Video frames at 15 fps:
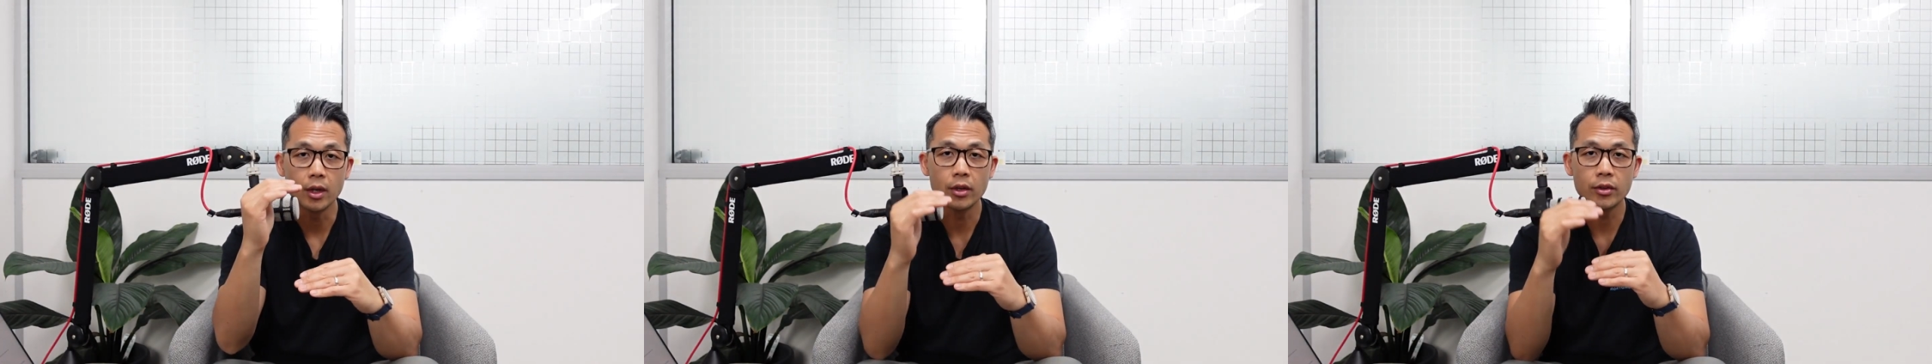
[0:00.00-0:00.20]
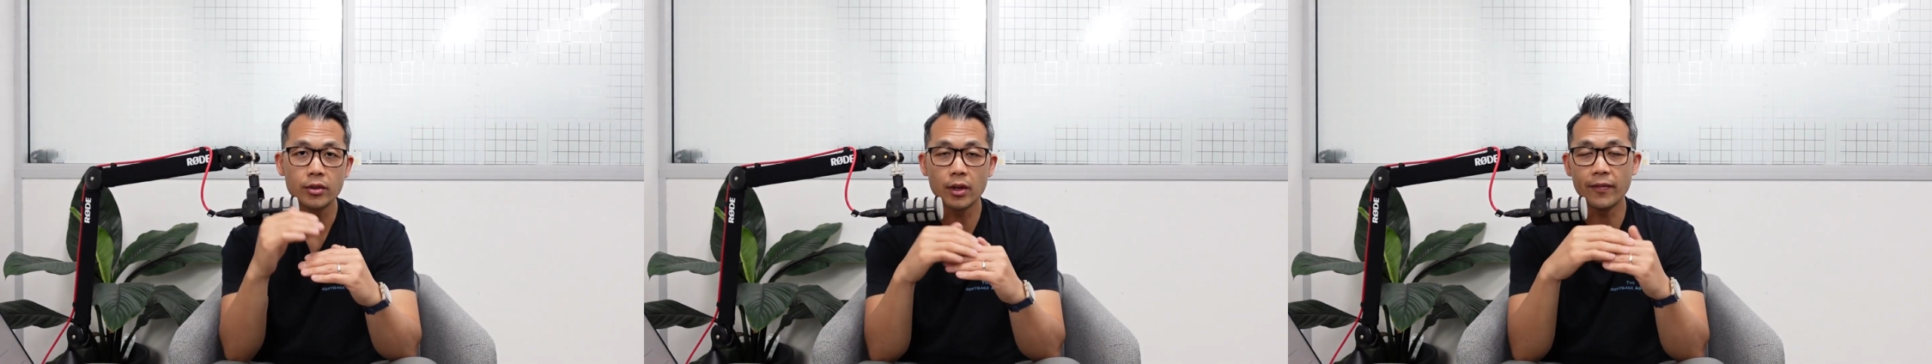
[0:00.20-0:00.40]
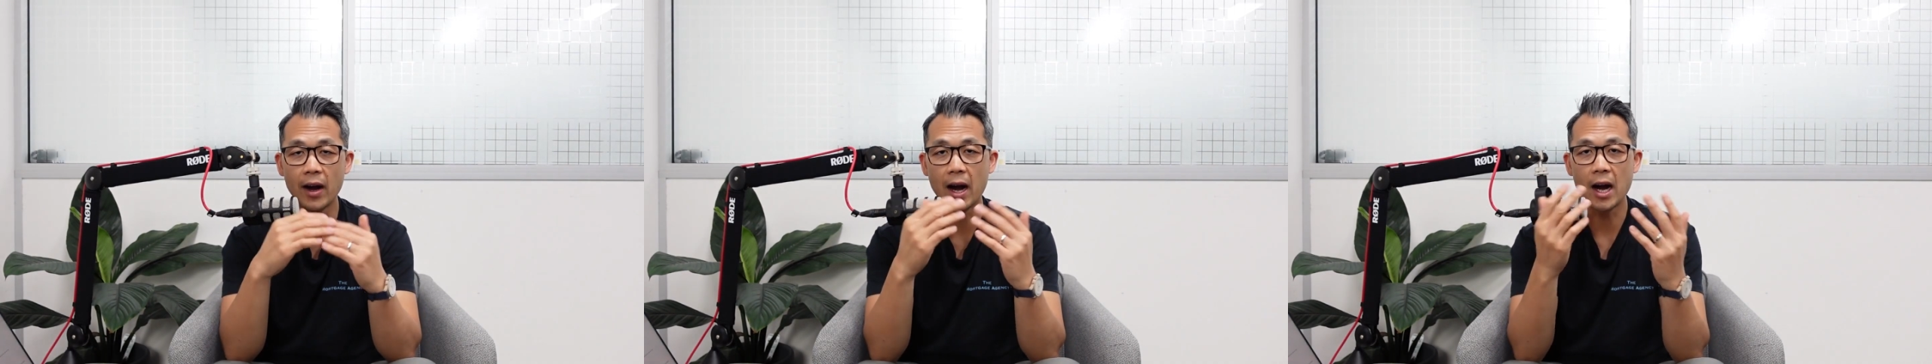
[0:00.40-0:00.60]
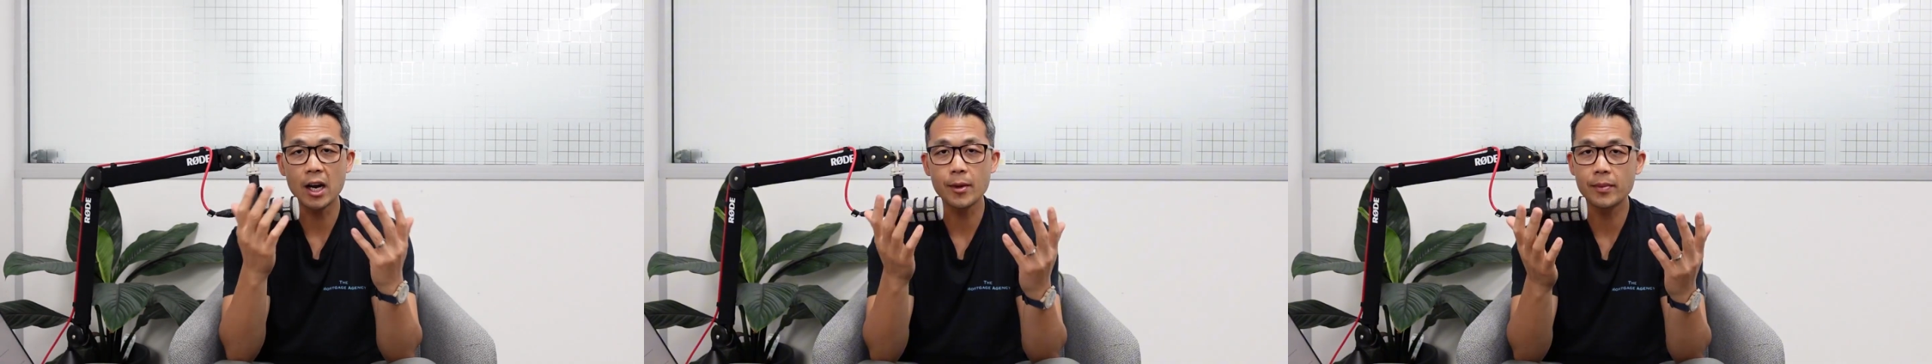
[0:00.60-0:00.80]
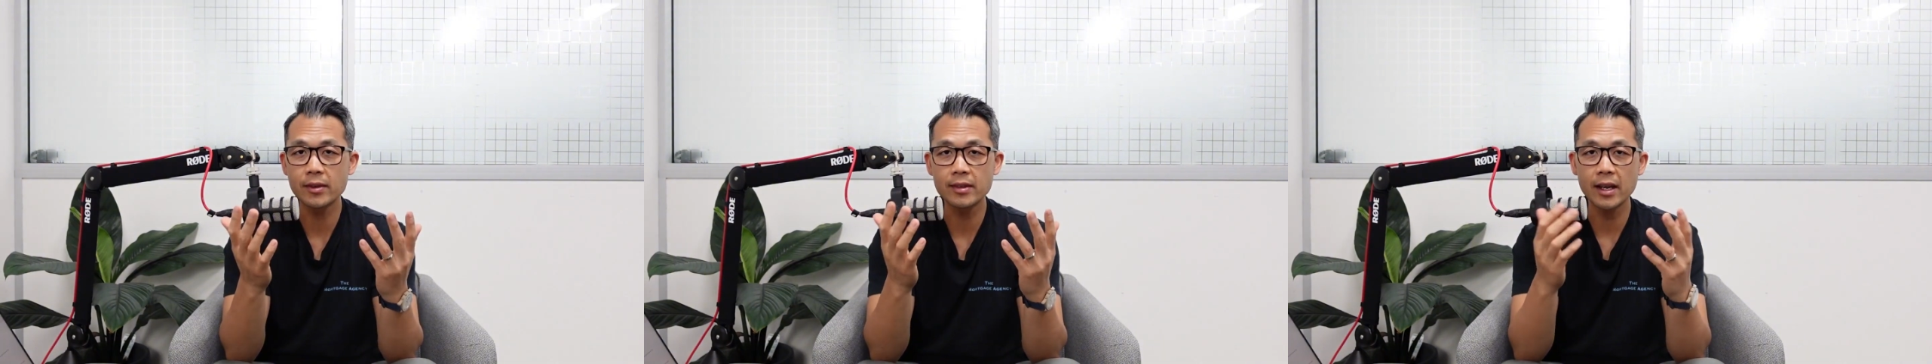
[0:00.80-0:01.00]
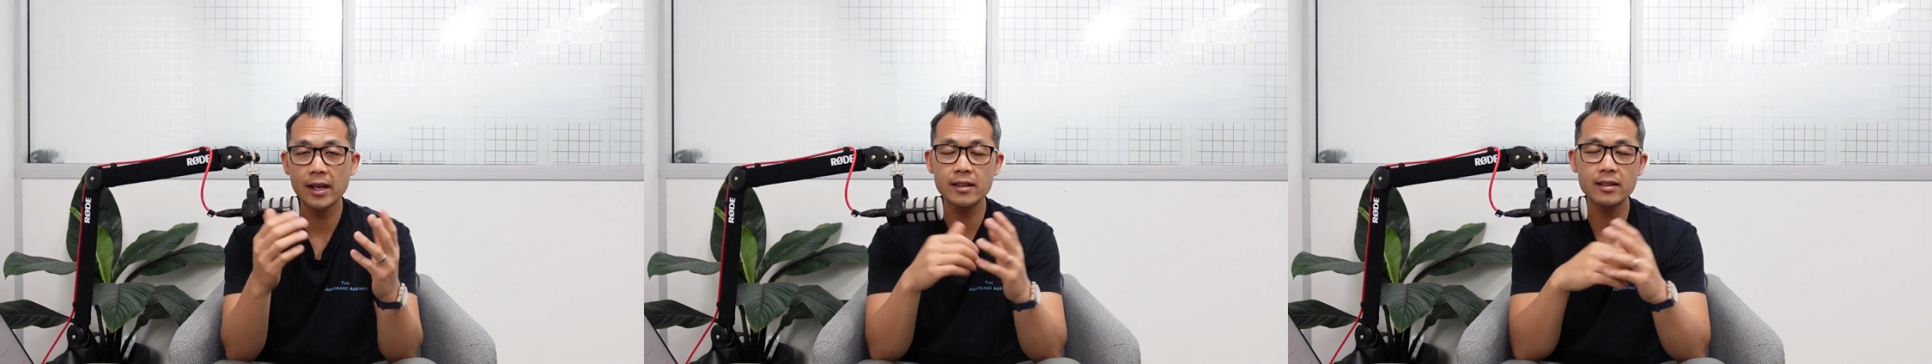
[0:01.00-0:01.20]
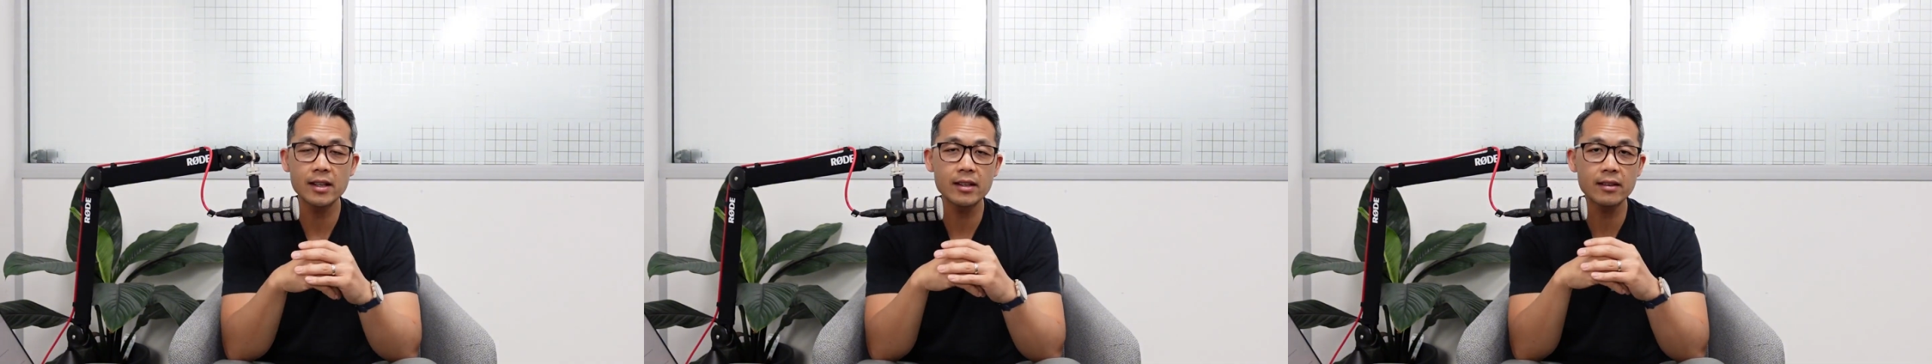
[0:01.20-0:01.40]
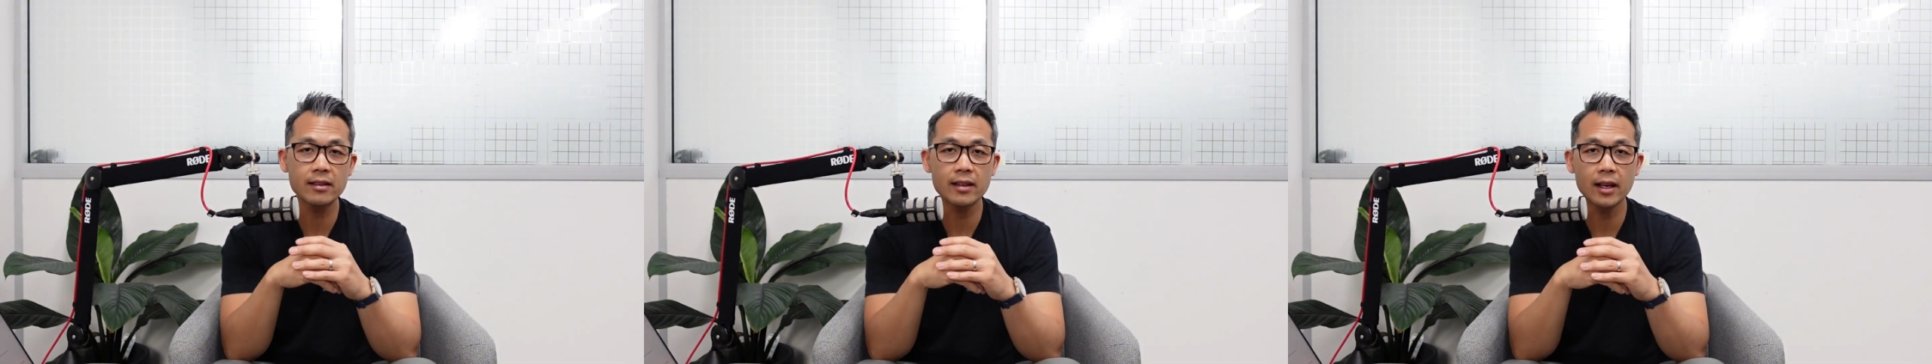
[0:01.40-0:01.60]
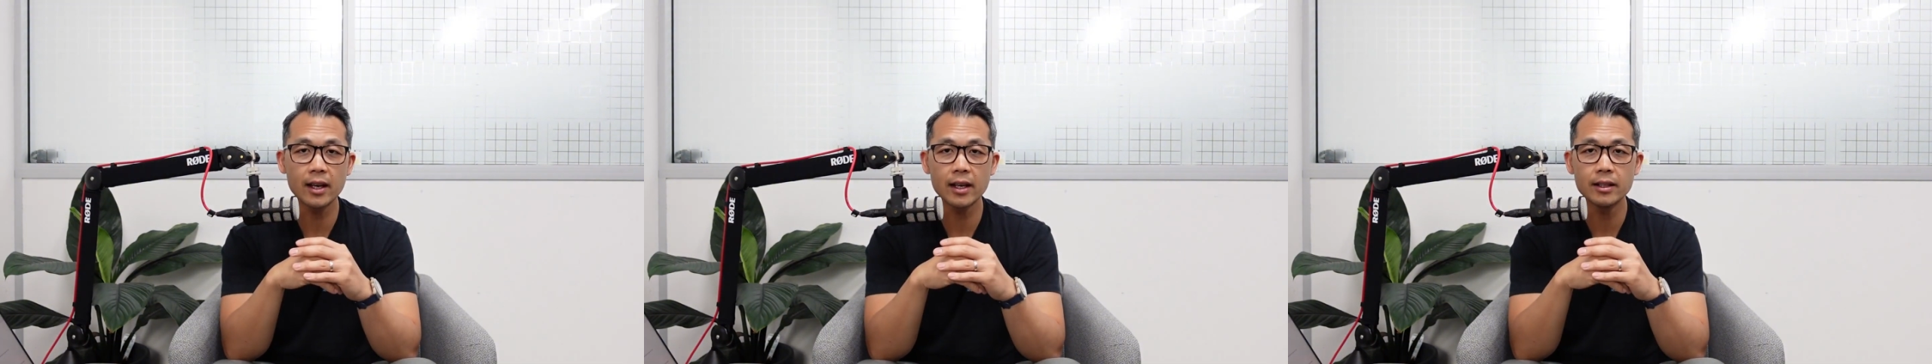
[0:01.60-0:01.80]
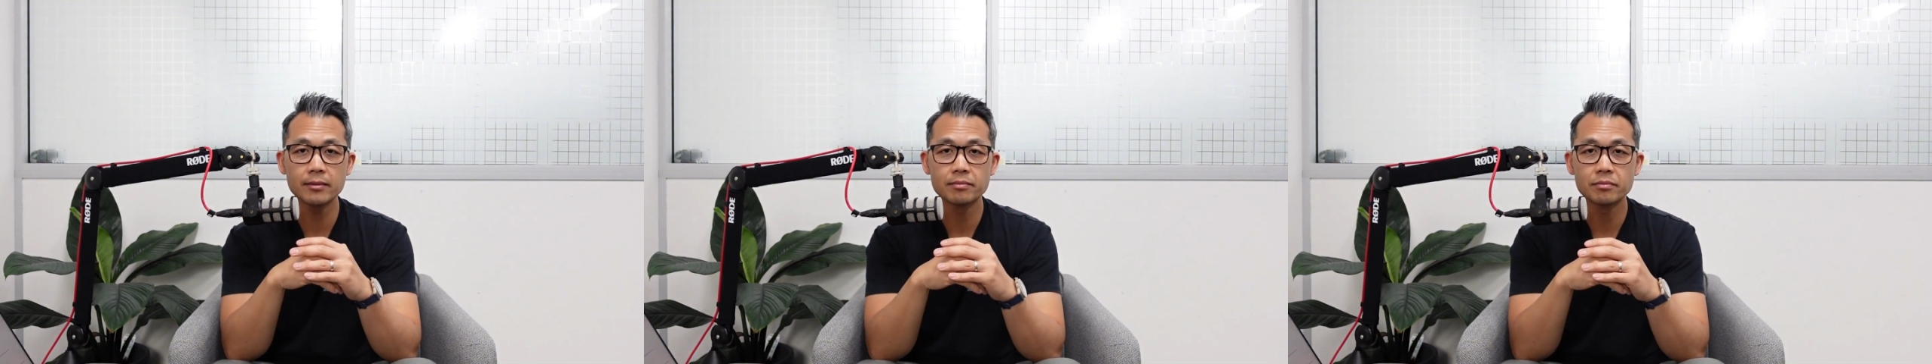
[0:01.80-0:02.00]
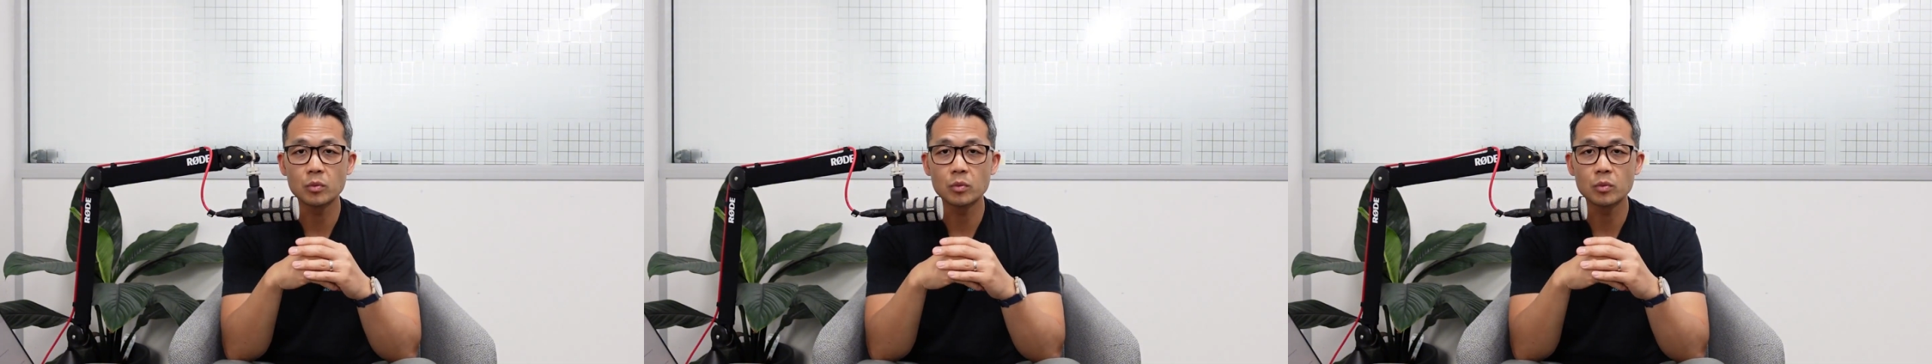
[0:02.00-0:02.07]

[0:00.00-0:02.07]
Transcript: So for argument's sake, let's just say